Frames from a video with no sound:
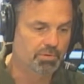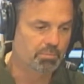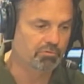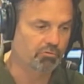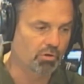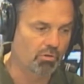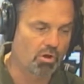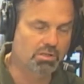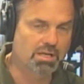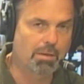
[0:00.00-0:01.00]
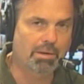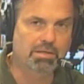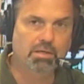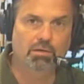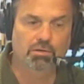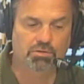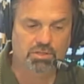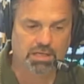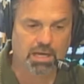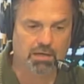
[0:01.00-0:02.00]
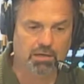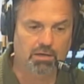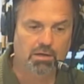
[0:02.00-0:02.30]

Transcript: But for a long time, I didn't understand it.